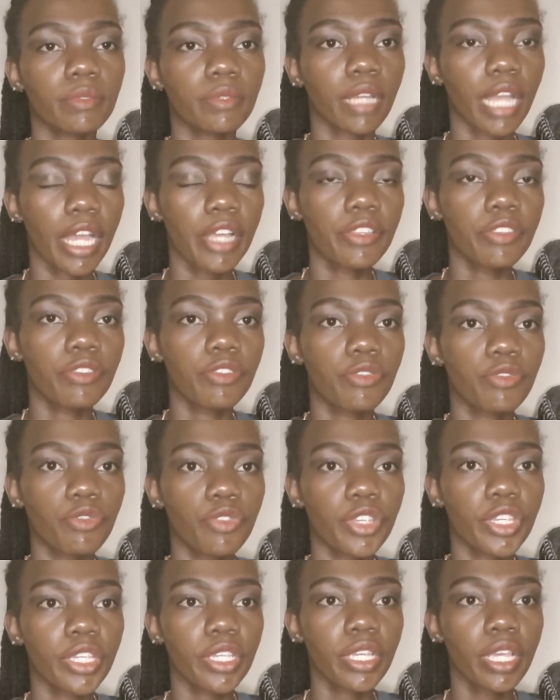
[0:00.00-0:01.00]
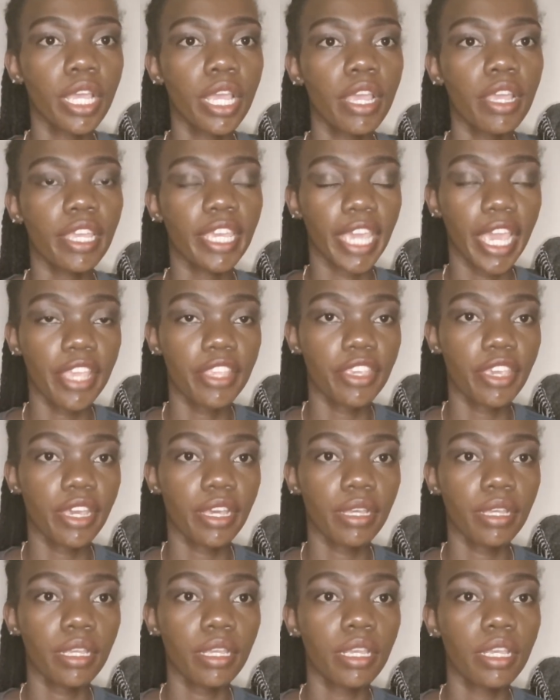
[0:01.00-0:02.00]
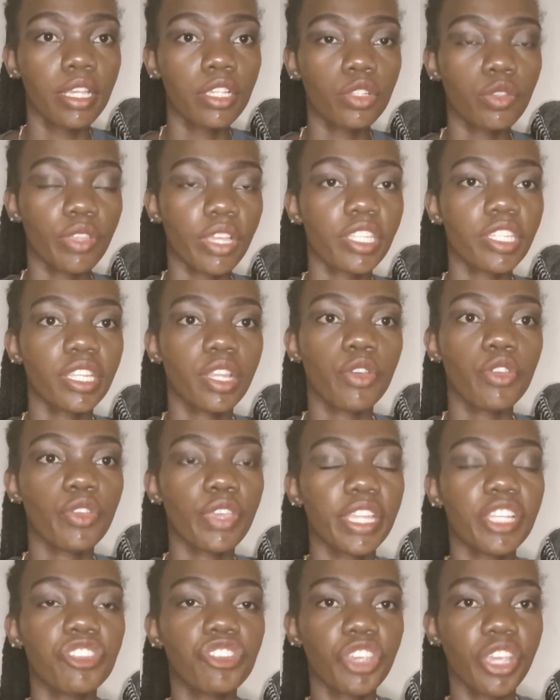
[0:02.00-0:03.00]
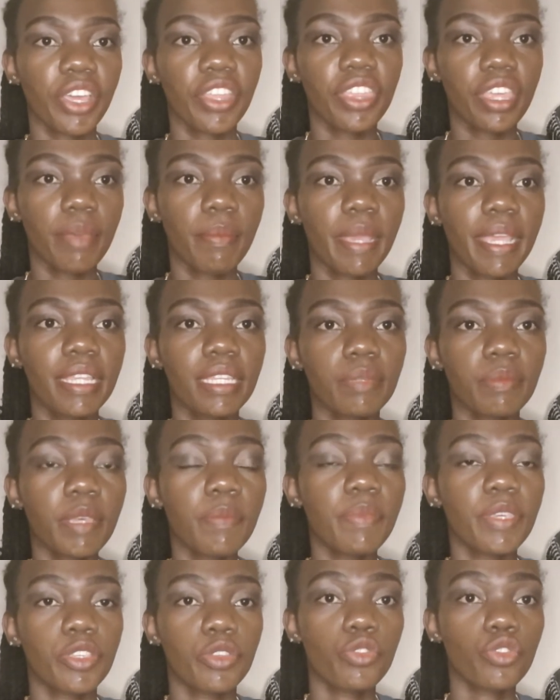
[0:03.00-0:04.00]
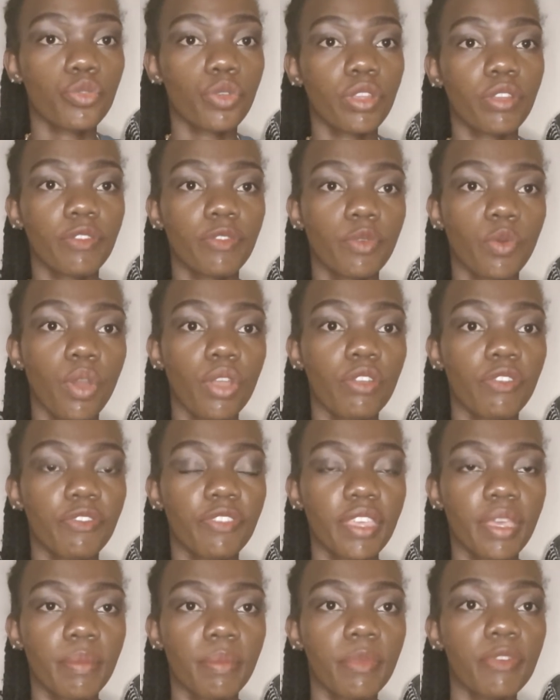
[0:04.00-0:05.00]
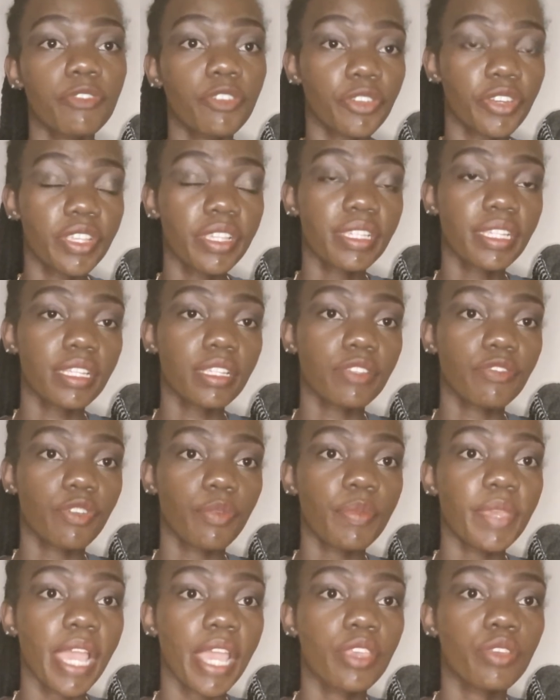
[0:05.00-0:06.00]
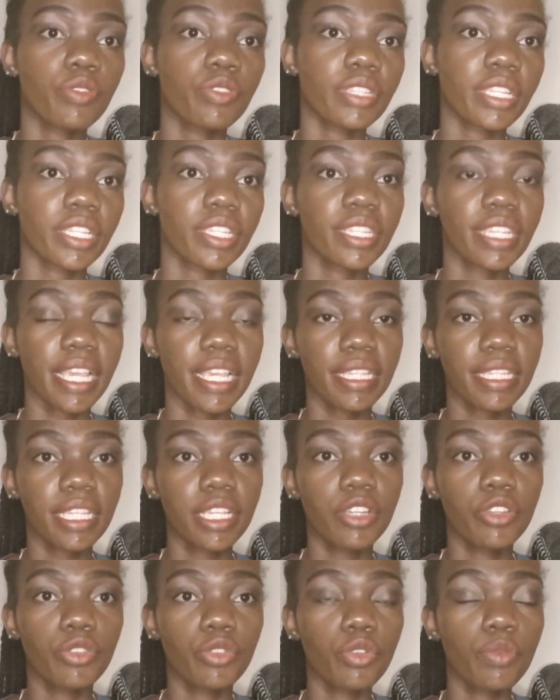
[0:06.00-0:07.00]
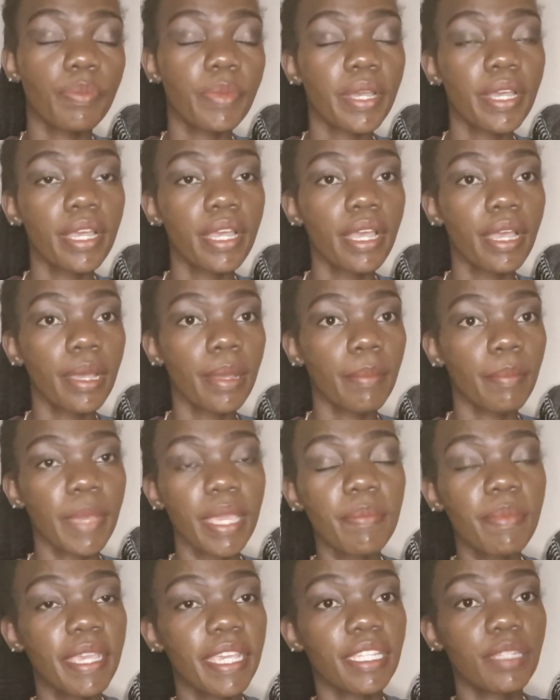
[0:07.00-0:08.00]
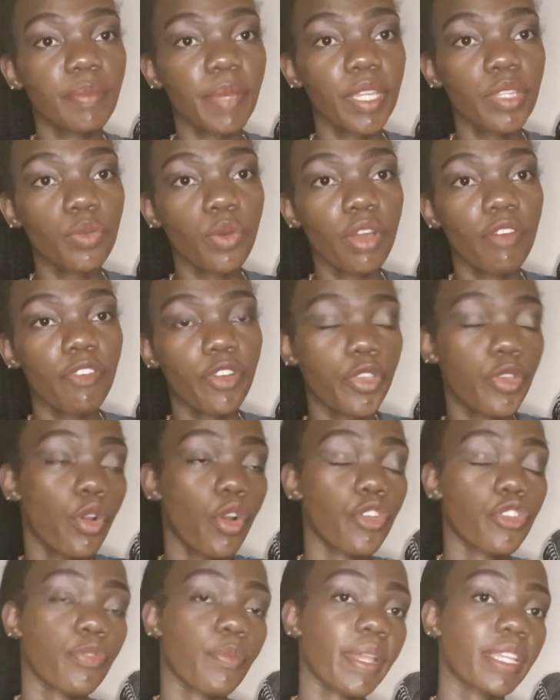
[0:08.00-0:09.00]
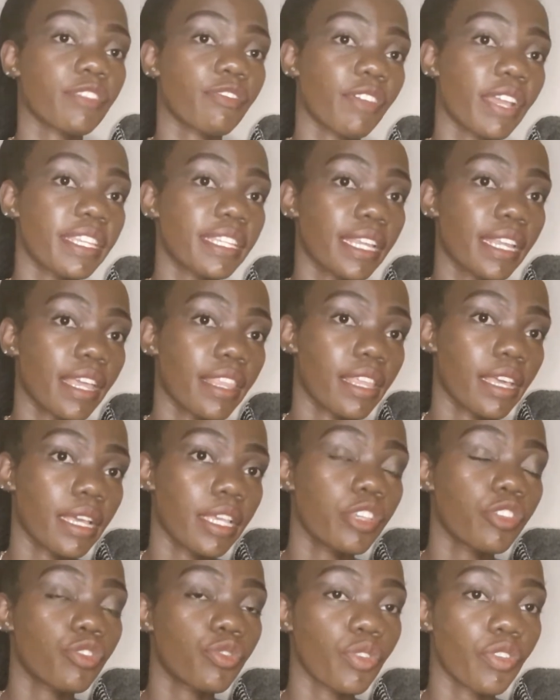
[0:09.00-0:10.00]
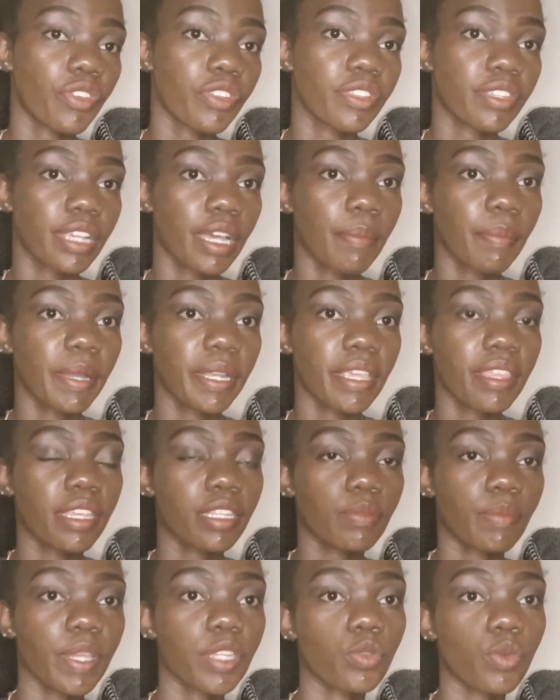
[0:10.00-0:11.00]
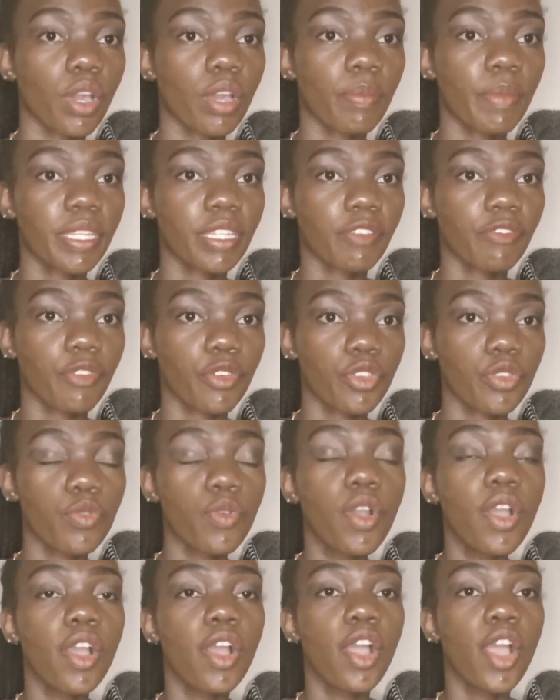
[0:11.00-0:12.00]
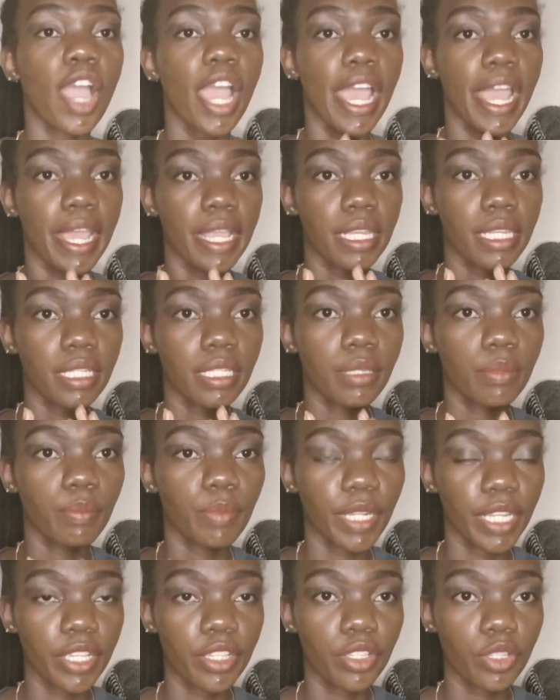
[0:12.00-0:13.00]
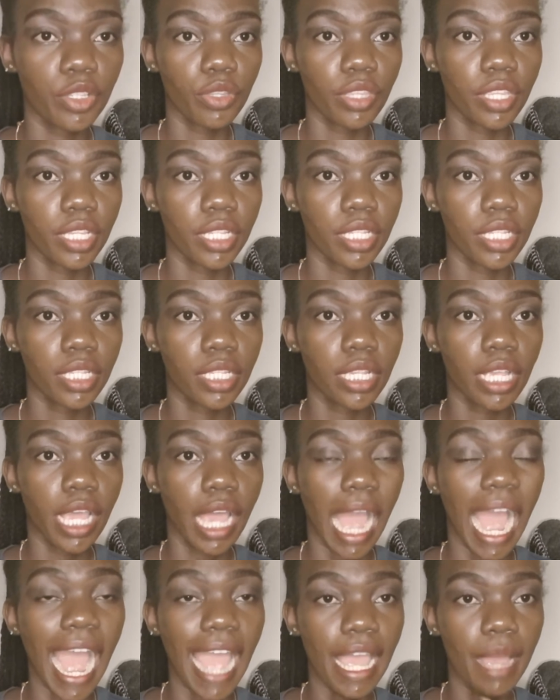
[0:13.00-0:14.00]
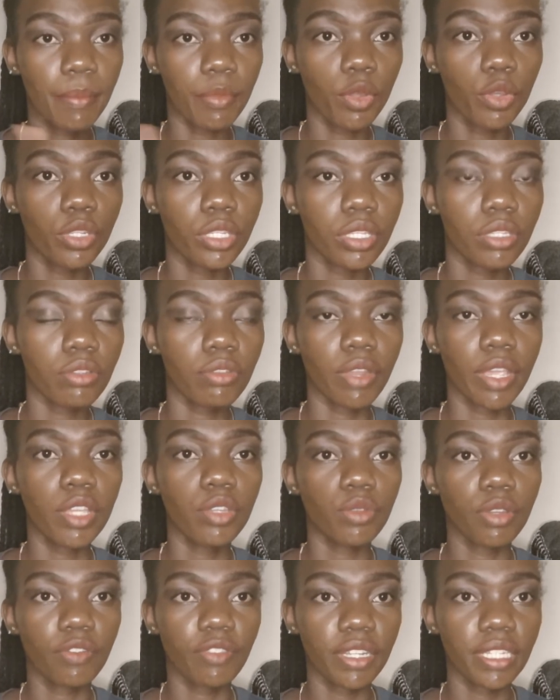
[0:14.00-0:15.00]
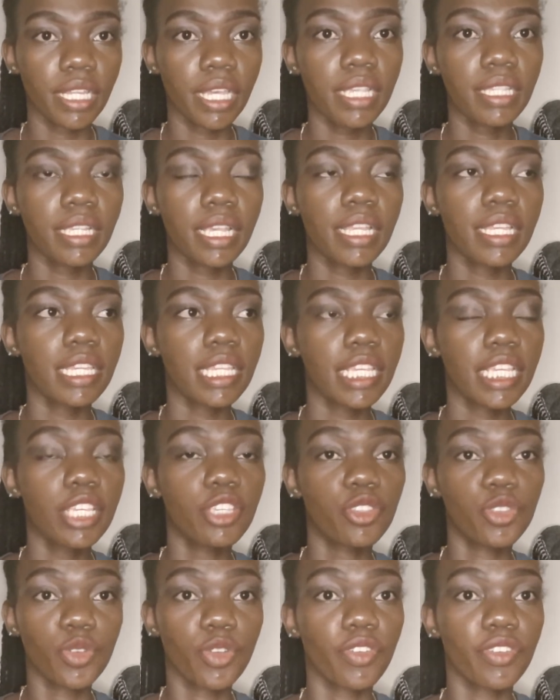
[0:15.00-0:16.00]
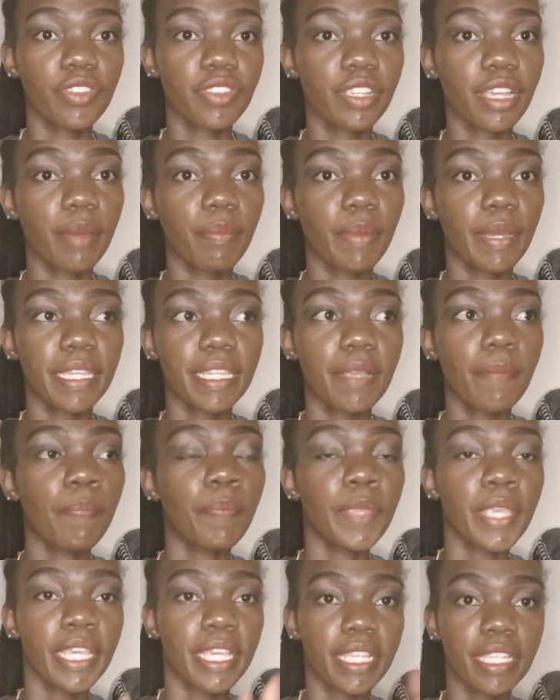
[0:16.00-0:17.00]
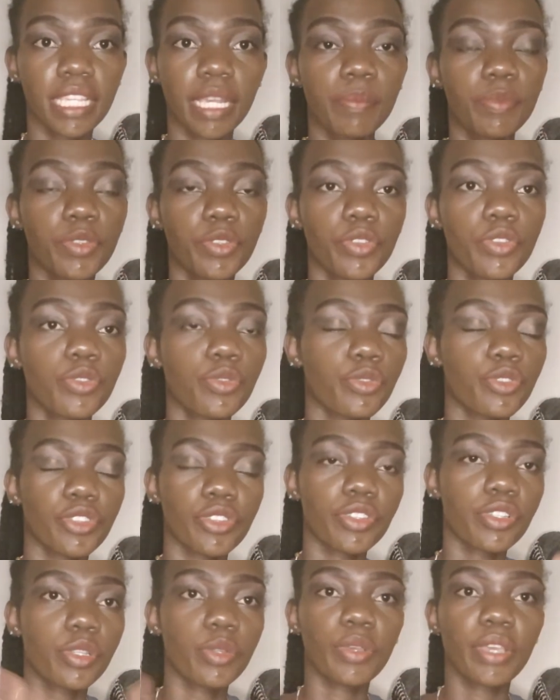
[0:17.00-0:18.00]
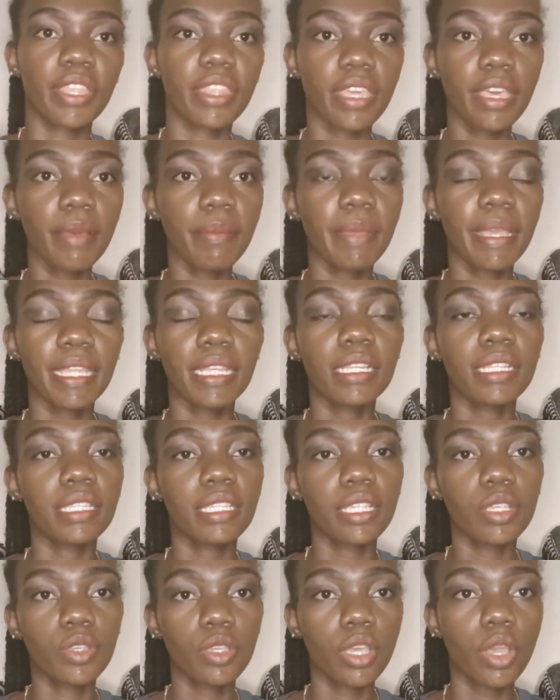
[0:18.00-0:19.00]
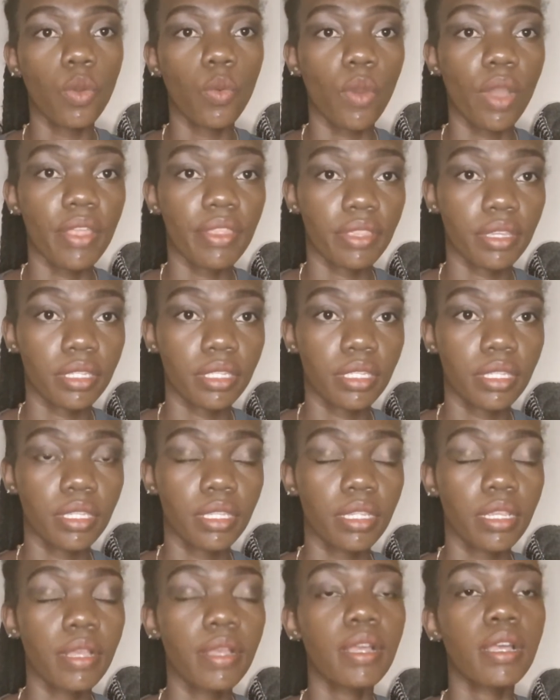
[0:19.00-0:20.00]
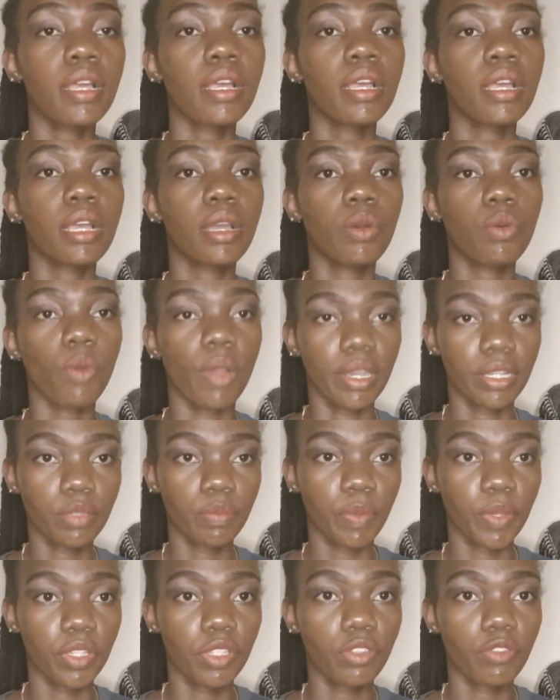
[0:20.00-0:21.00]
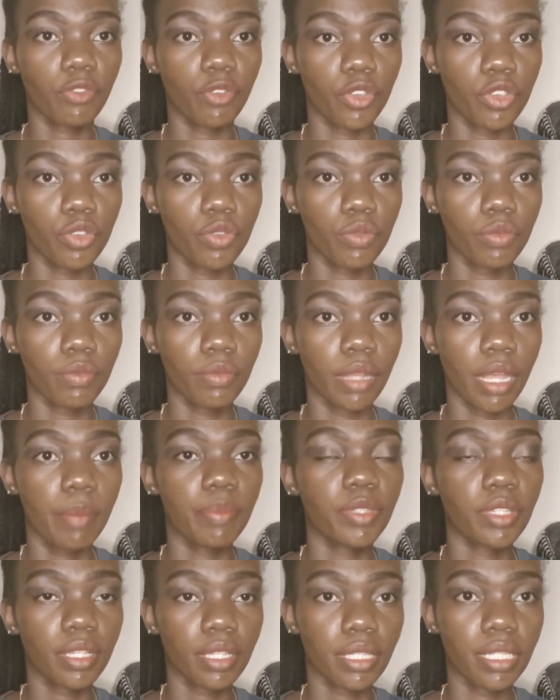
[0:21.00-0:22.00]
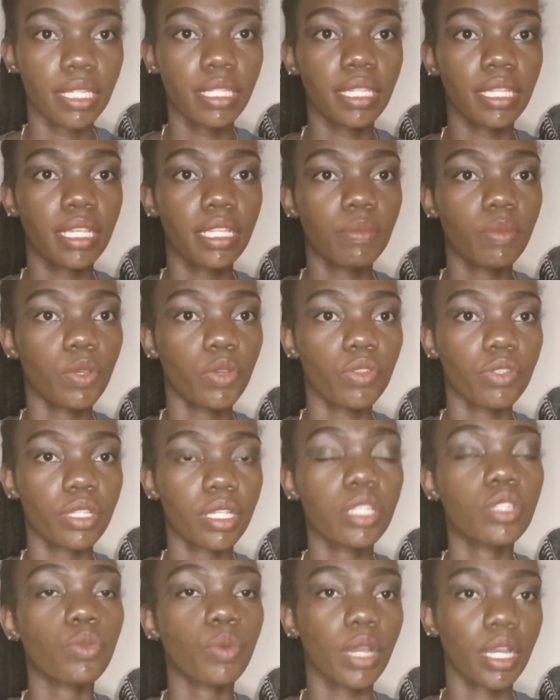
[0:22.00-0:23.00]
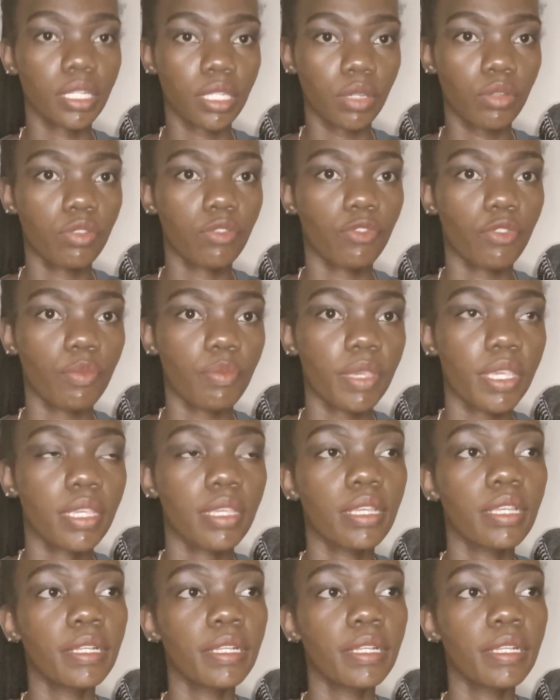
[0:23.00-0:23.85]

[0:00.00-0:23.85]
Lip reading: country, Kenya, so that now you can check them and maybe use one of them. For instance, for me, I use the CAC group. Maybe it might work for you, or you might find another insurance company that might work better for you. And please this, I am not trying to advertise any insurance company. It's up to you to just look at them and see one that works best for you. I'm just stating it because it worked out for me.